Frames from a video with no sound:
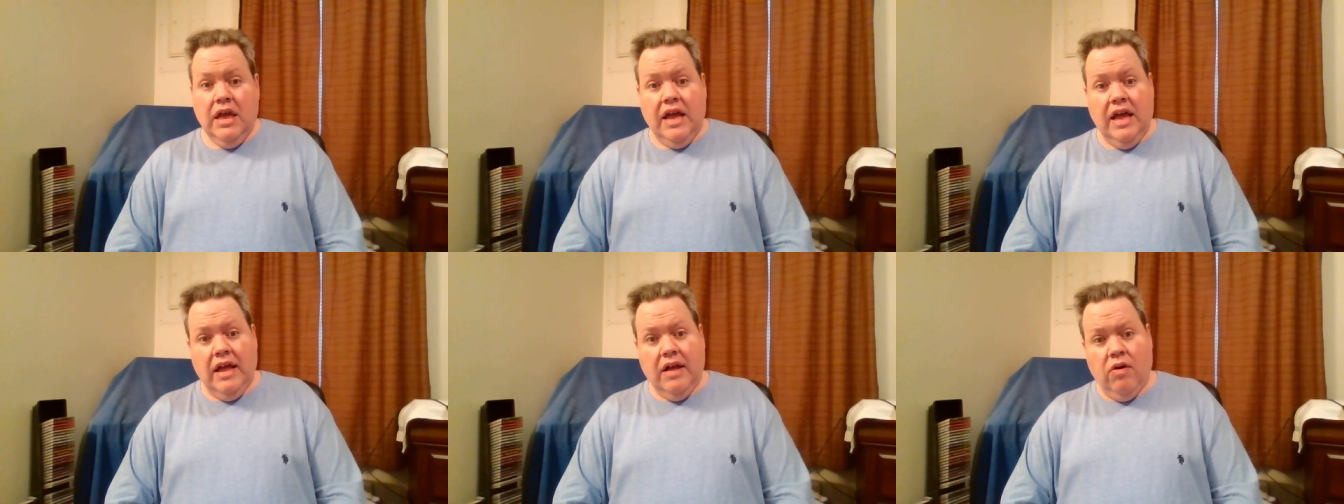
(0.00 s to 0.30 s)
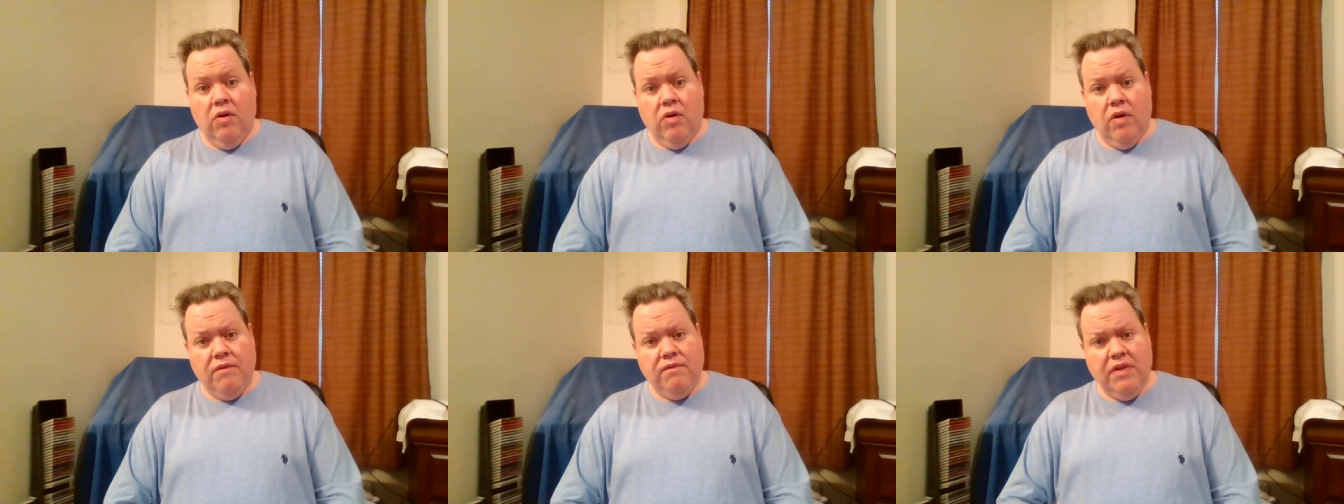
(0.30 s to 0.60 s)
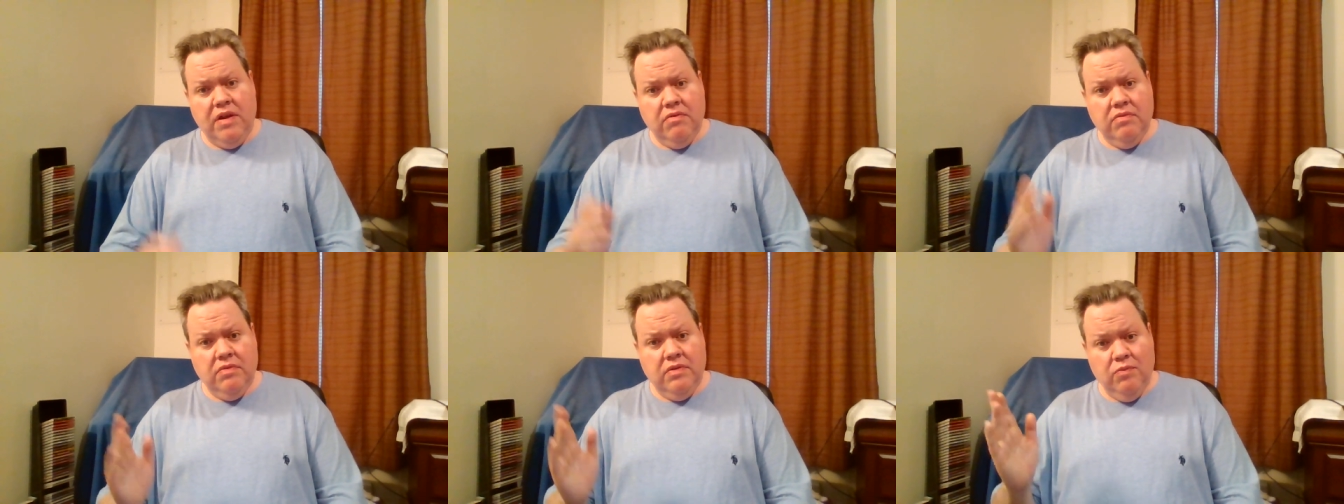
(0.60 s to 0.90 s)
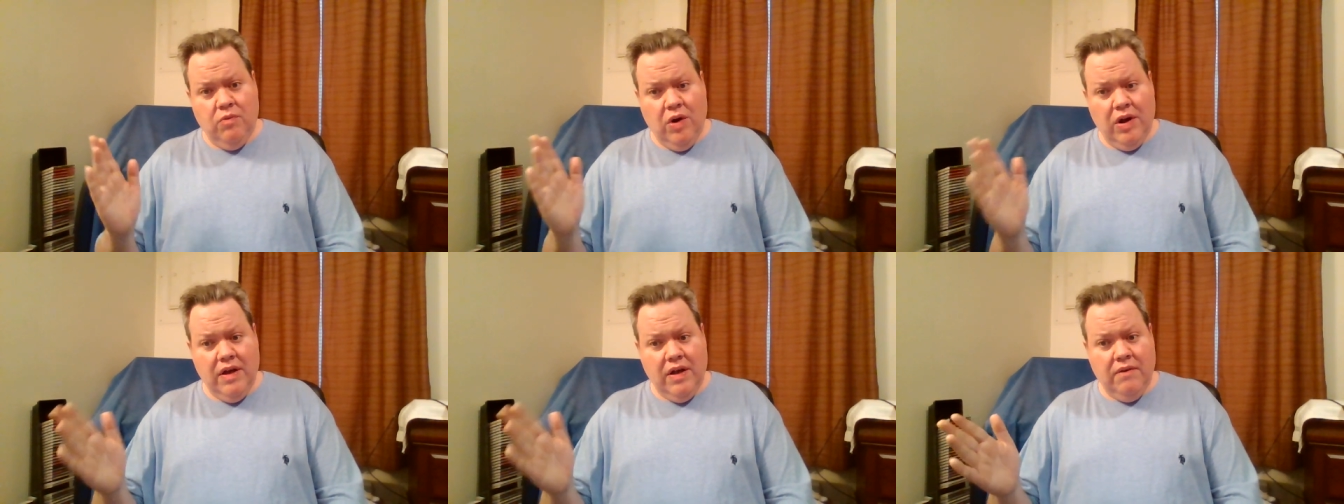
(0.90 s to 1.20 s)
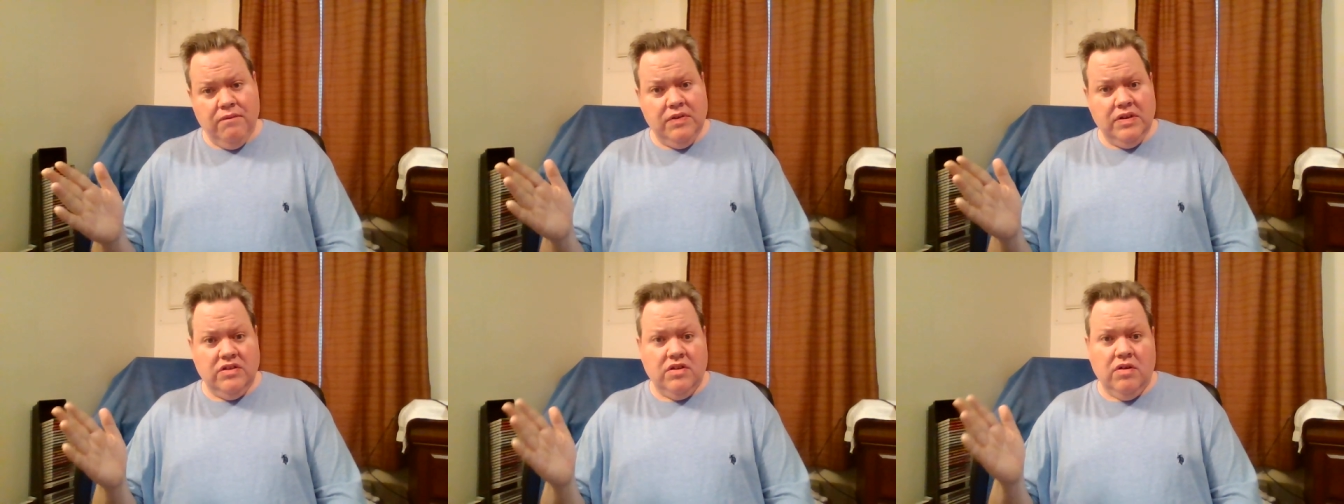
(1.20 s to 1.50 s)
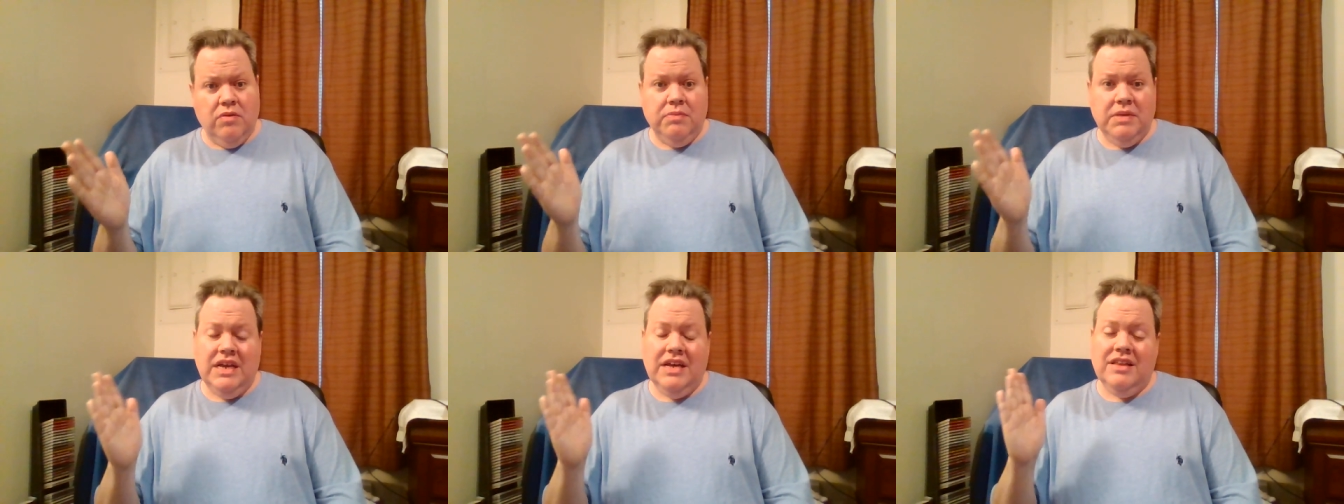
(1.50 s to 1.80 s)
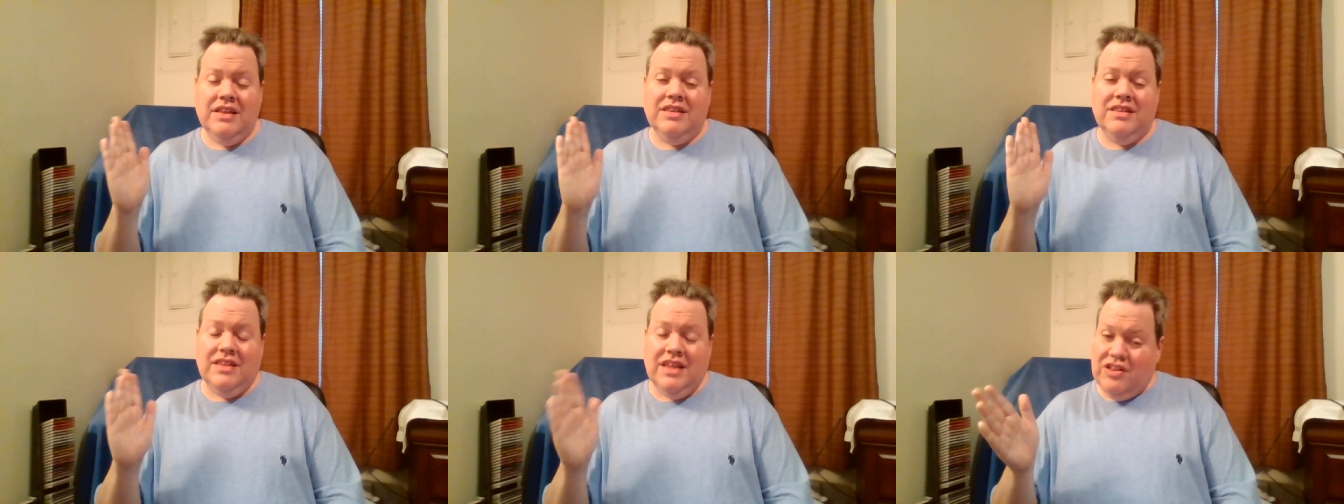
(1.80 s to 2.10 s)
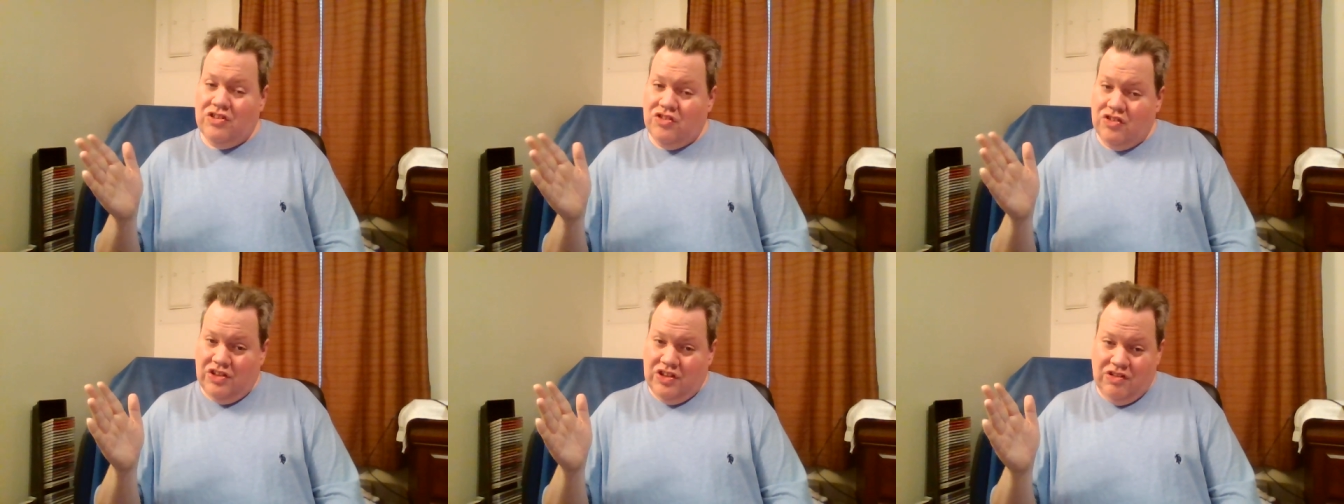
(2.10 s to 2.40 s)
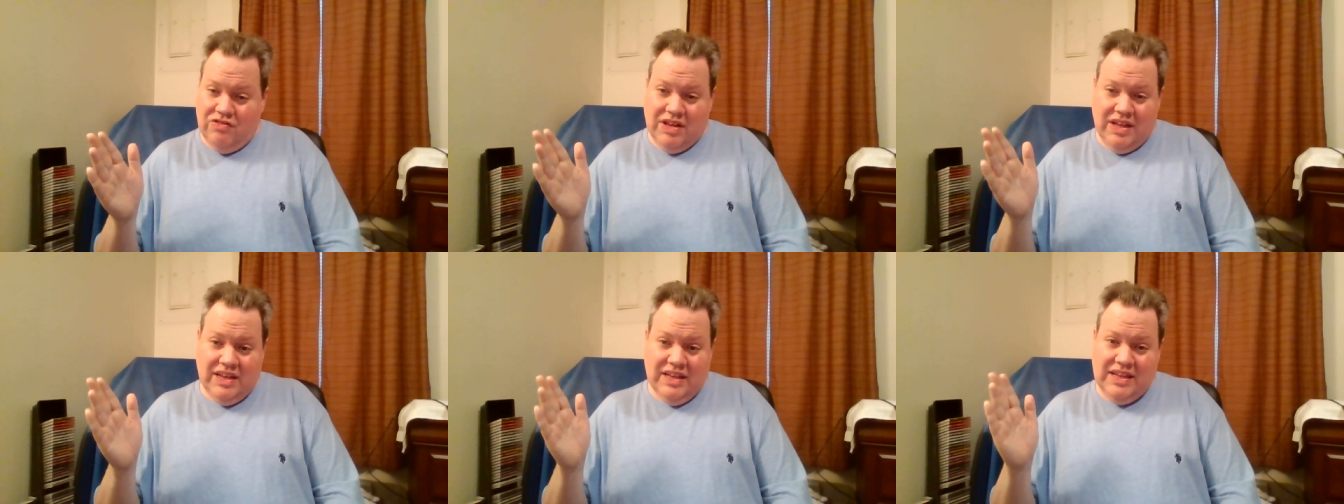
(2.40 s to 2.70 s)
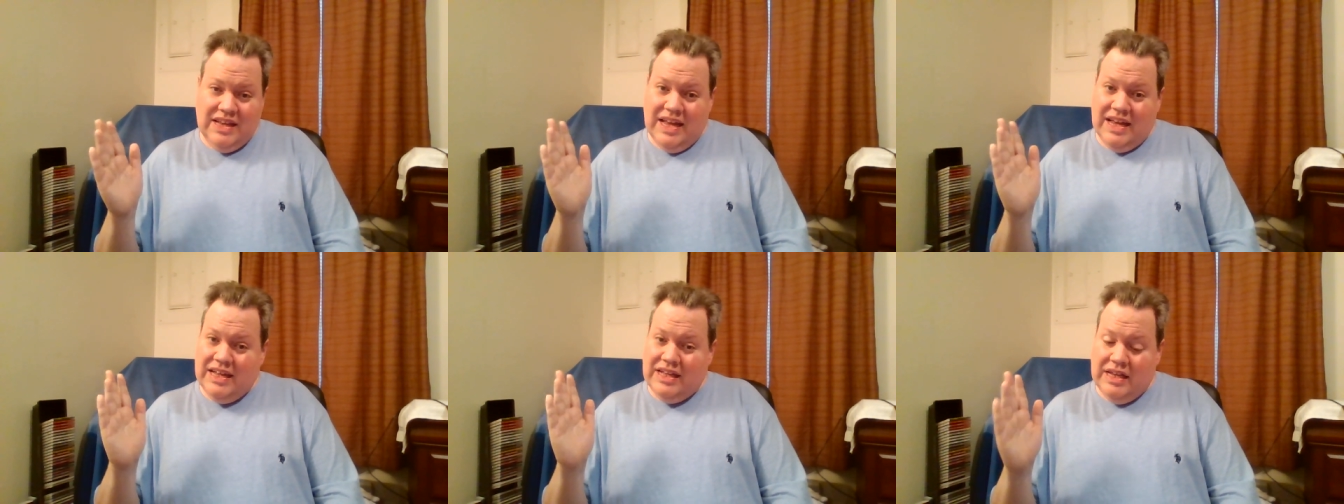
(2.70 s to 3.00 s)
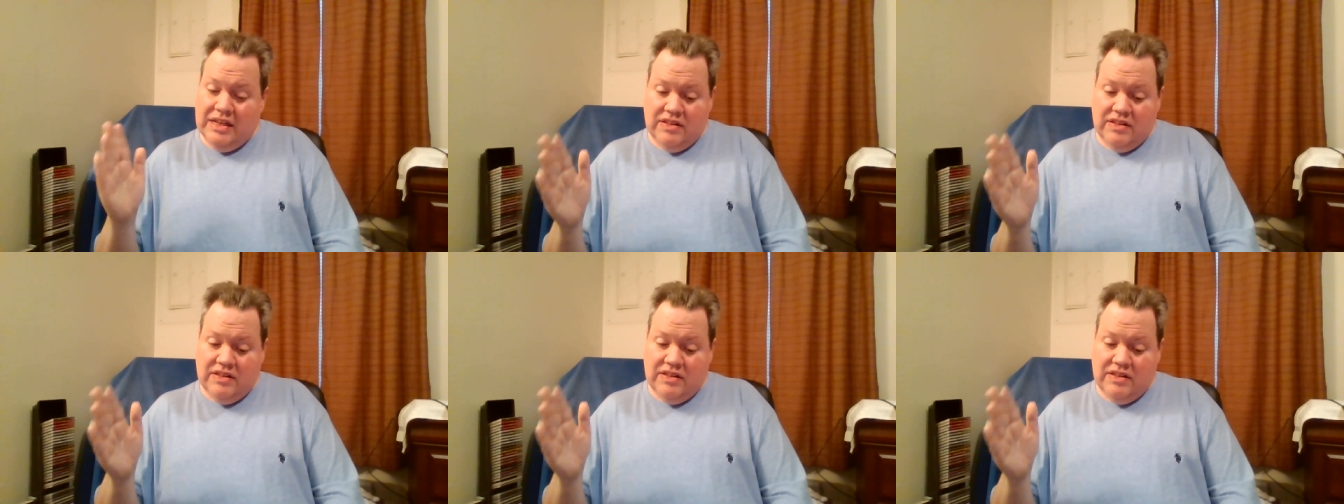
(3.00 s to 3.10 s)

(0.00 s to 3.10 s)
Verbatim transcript: And or if you want on physical media, then you can get it.